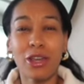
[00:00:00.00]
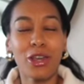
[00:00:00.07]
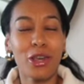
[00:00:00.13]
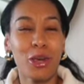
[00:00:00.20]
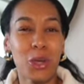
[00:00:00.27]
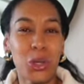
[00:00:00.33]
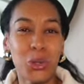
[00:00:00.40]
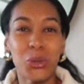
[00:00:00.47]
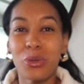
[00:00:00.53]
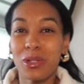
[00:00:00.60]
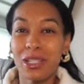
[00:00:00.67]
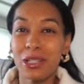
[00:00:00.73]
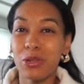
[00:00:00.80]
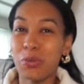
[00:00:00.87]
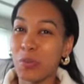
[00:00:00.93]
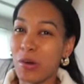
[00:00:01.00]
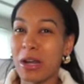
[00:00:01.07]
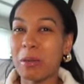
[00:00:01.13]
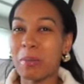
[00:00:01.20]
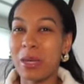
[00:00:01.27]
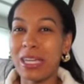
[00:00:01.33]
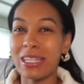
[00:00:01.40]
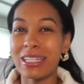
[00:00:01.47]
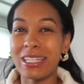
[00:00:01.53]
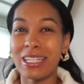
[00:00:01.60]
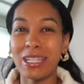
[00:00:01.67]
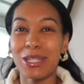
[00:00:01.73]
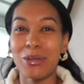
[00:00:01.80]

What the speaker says: cute spring pieces.